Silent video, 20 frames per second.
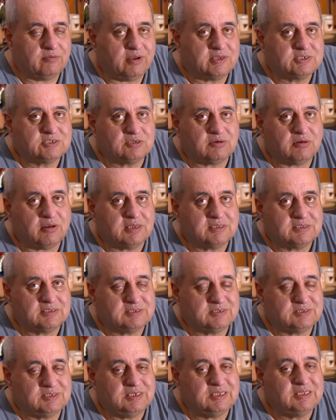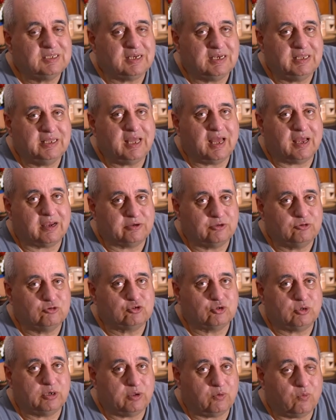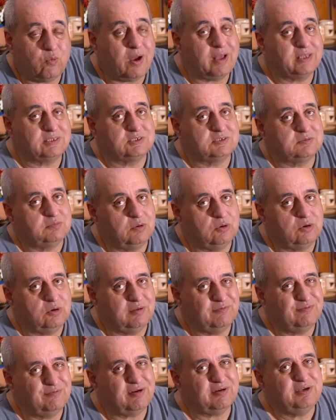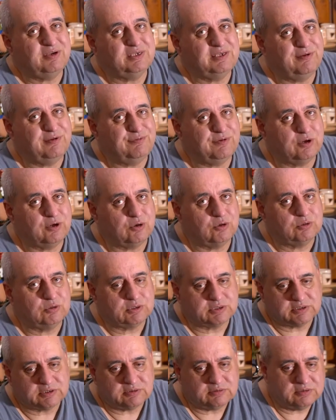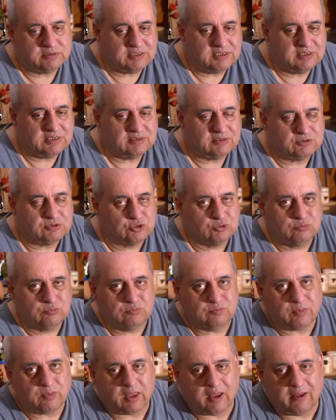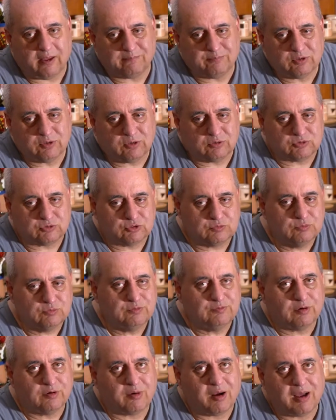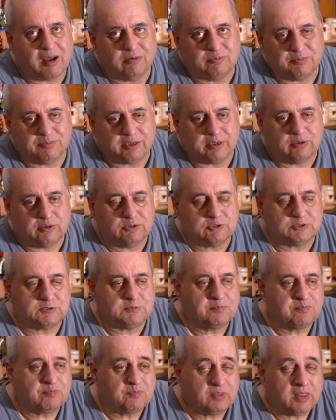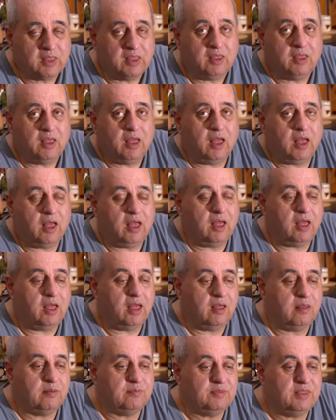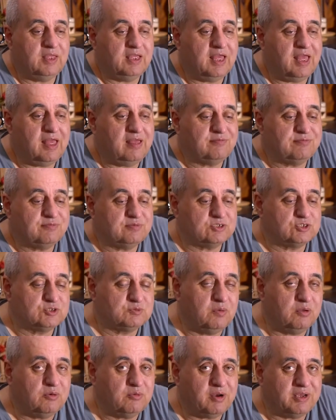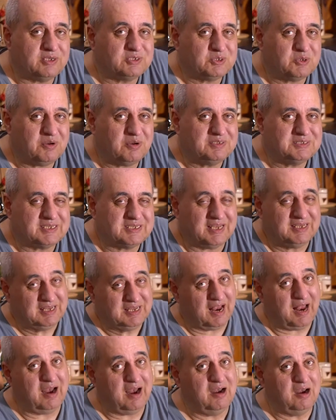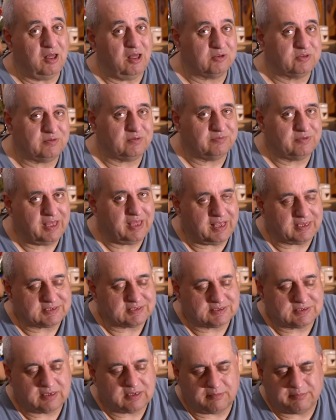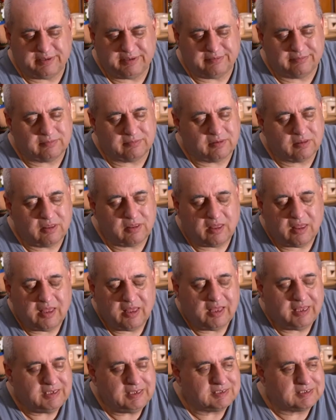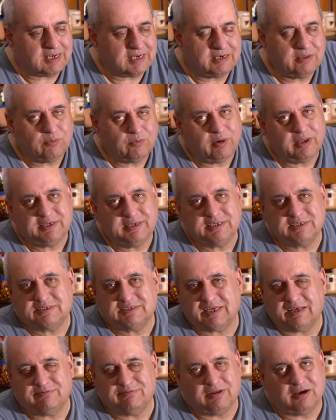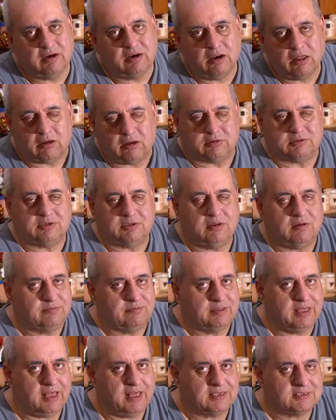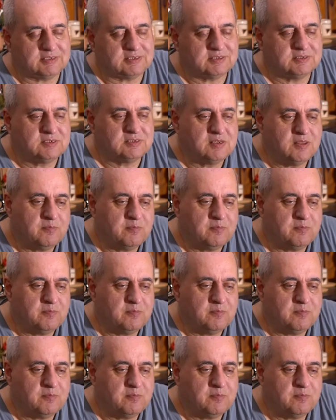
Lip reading: restaurants in Italy are usually quite small and very difficult to move around, because they have small restaurants and a lot of guests. I mean, Italian weddings have a lot of guests.